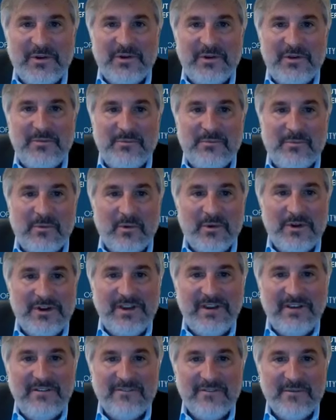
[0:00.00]
Good
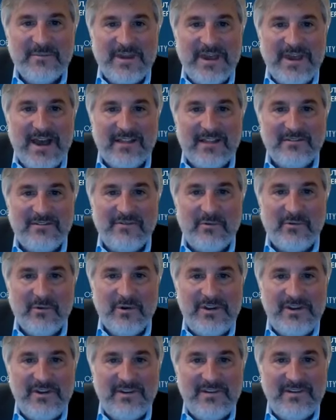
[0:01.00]
morning from
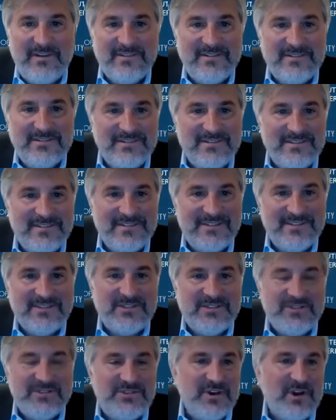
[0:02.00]
California.
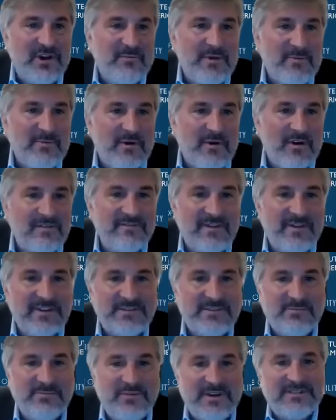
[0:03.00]
This is Jeremy Martin,
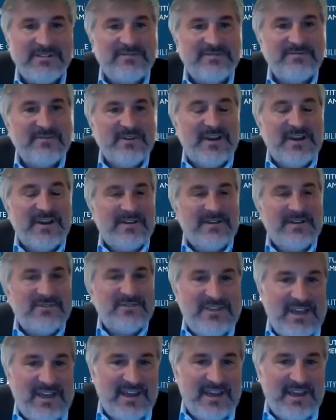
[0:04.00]
Vice President for
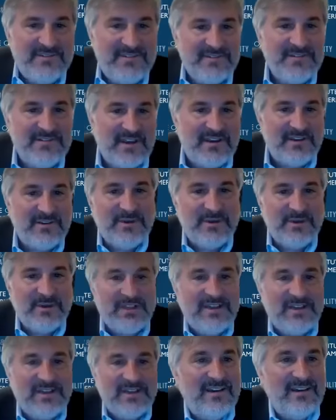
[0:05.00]
Energy and
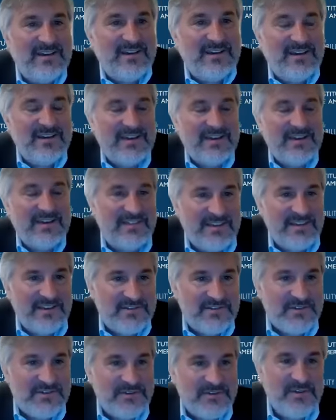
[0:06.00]
Sustainability at the
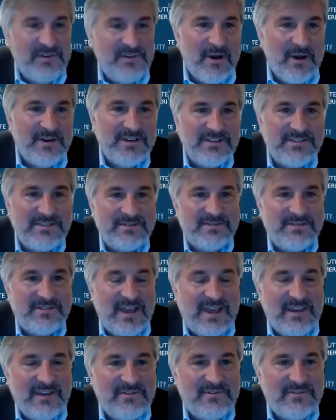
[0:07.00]
Institute of the Americas.
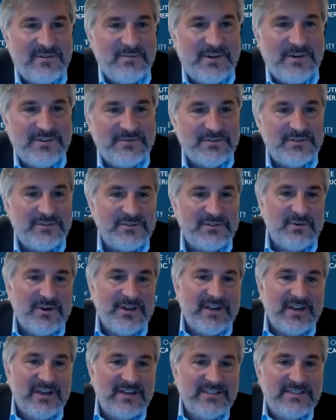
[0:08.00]
Thank you so much for
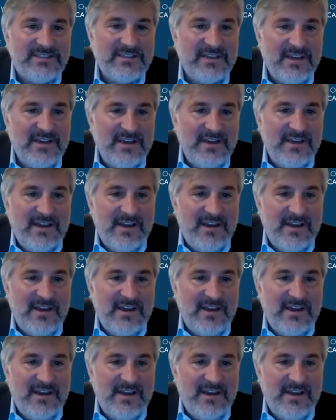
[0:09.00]
joining us.